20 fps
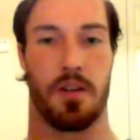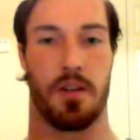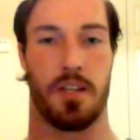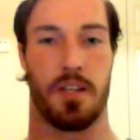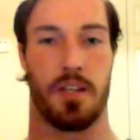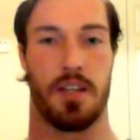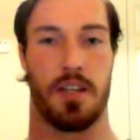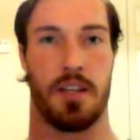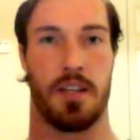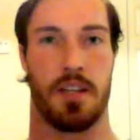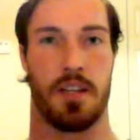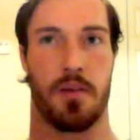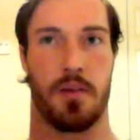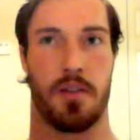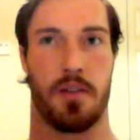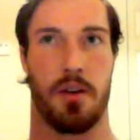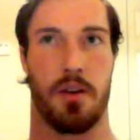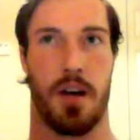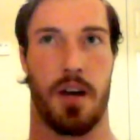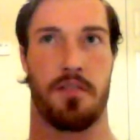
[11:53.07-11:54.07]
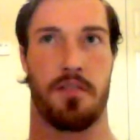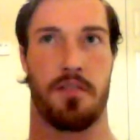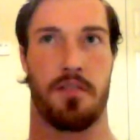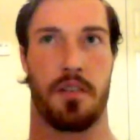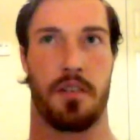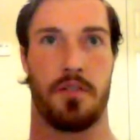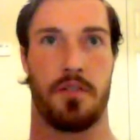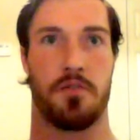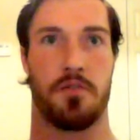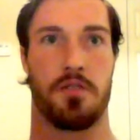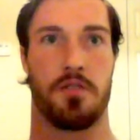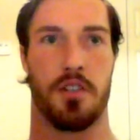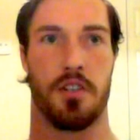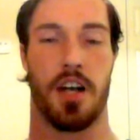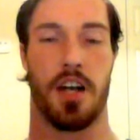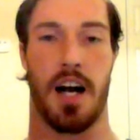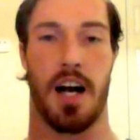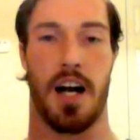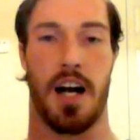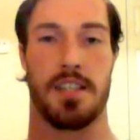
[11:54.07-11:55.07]
We did we do have a few
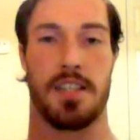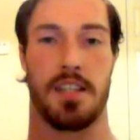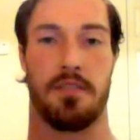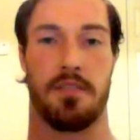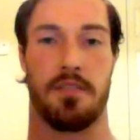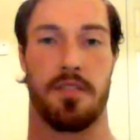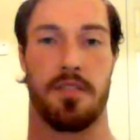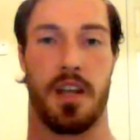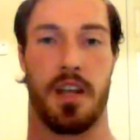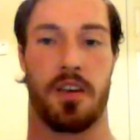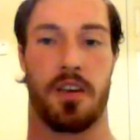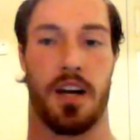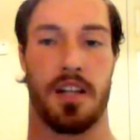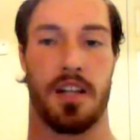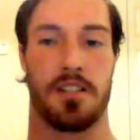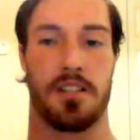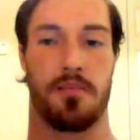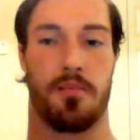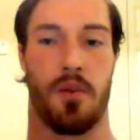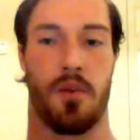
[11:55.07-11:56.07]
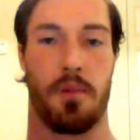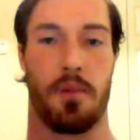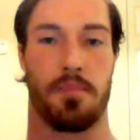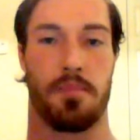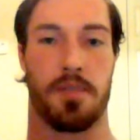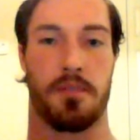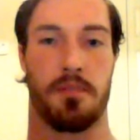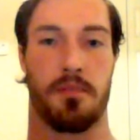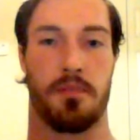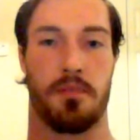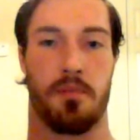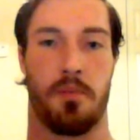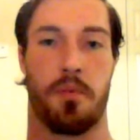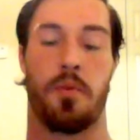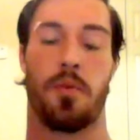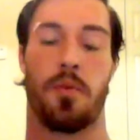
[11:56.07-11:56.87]
senior guys that have that have gotten some reps and